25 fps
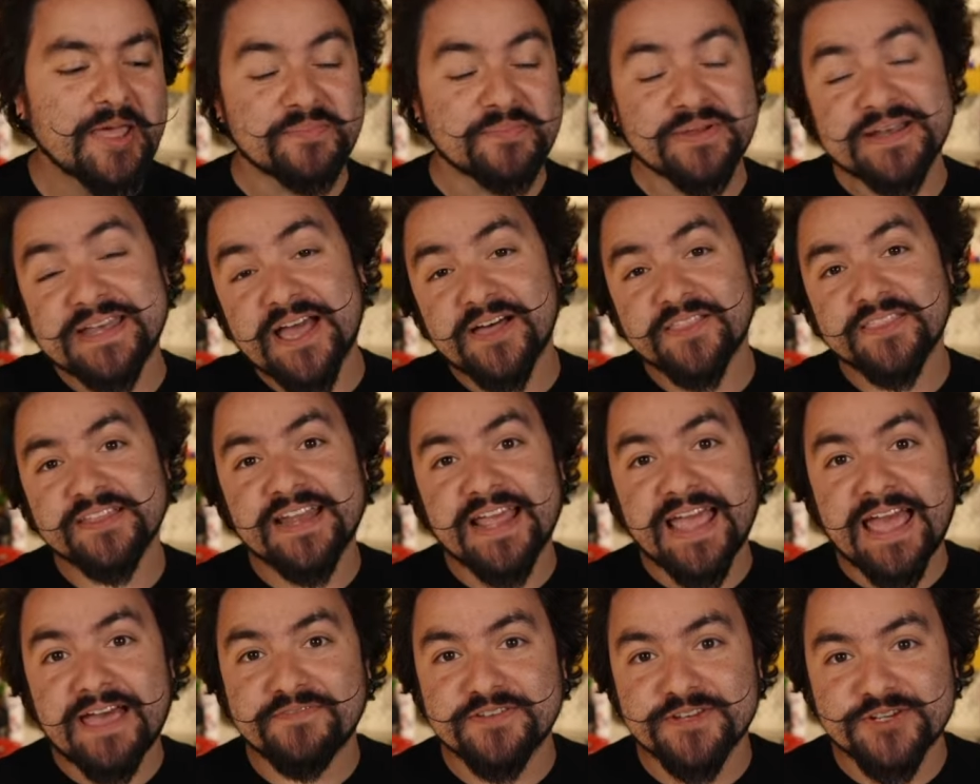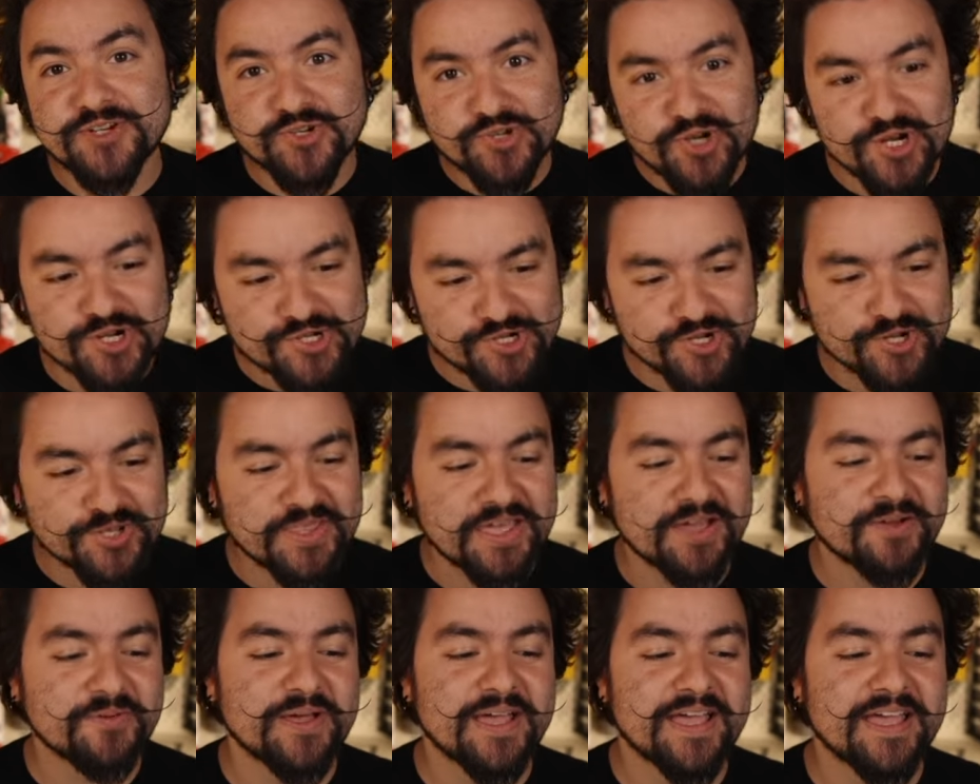But now that I have it structured
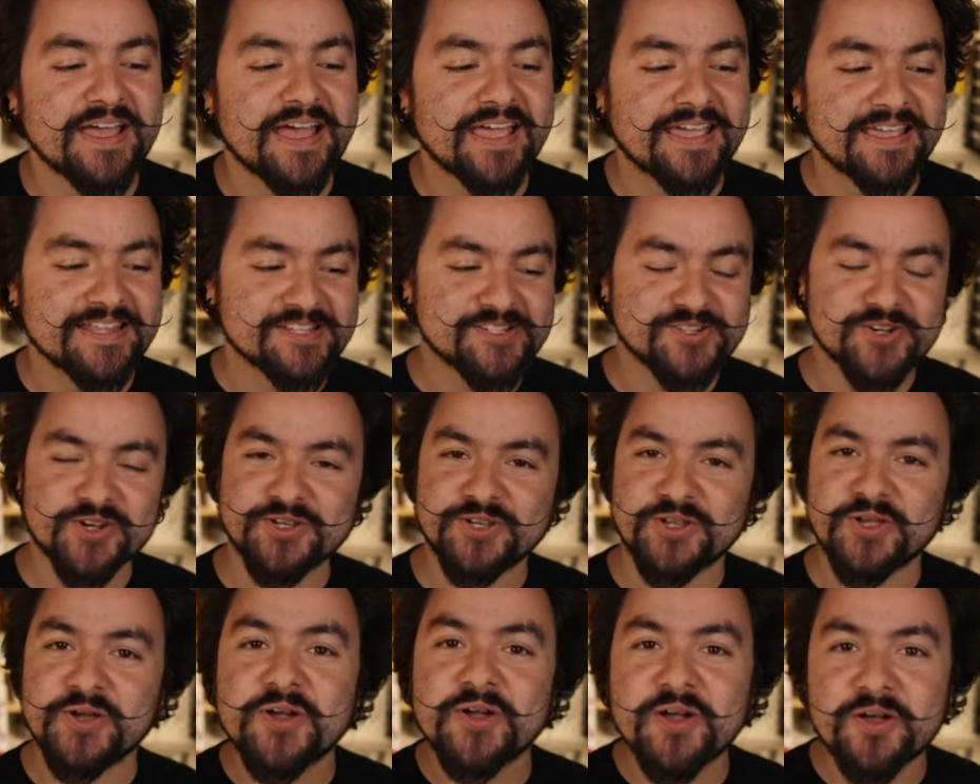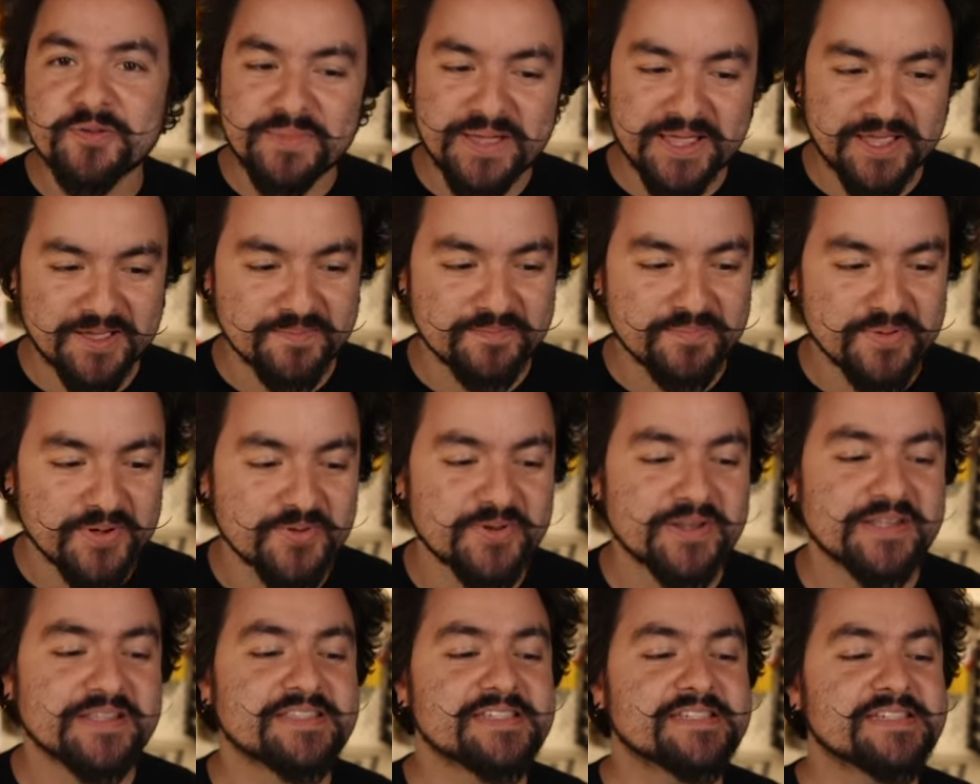that way, I can start to hook up my
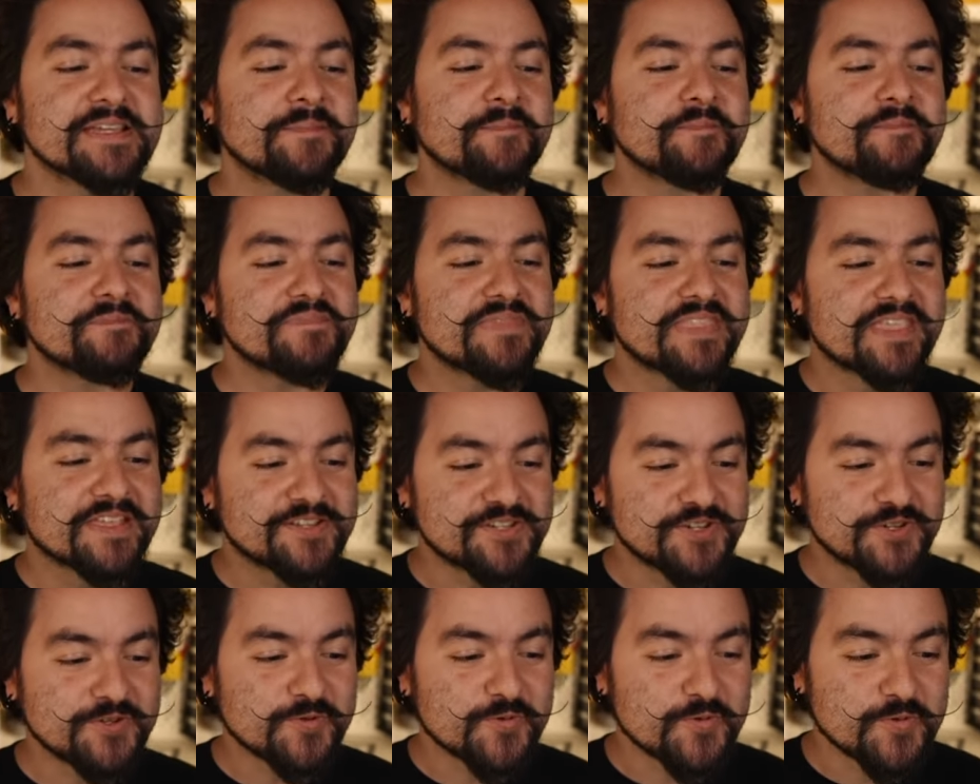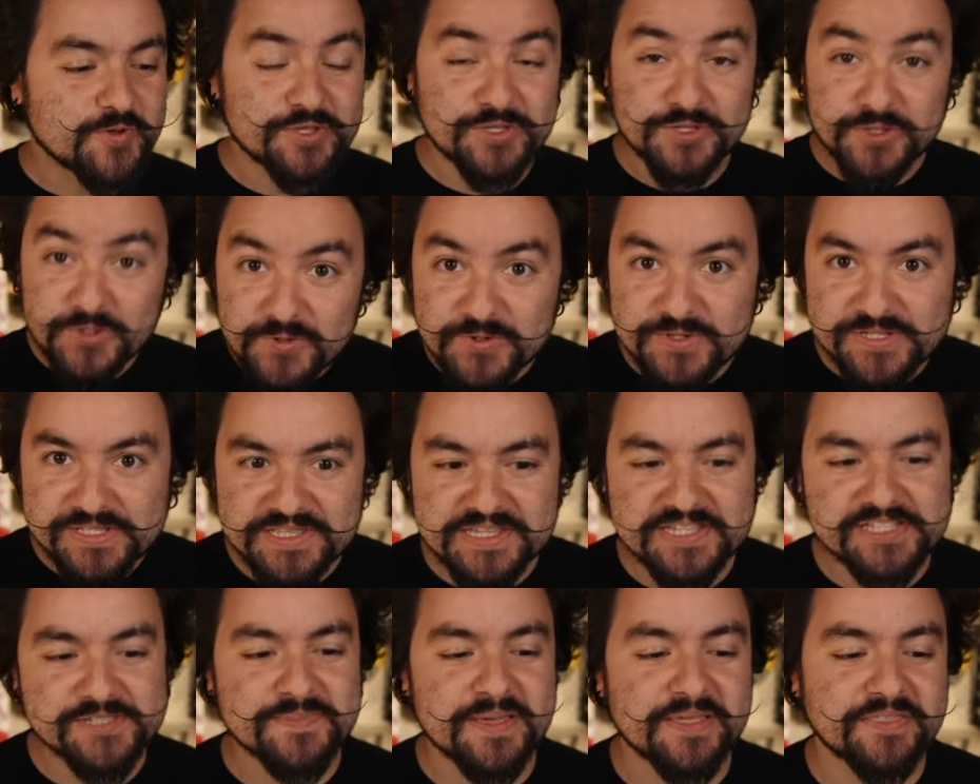components to use
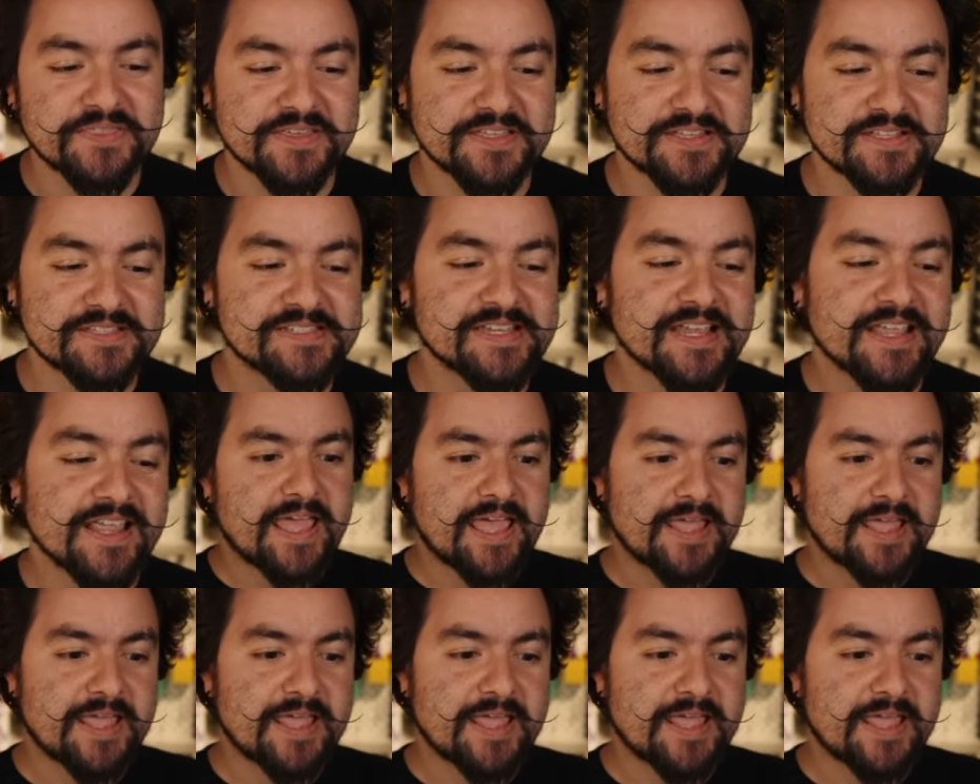these methods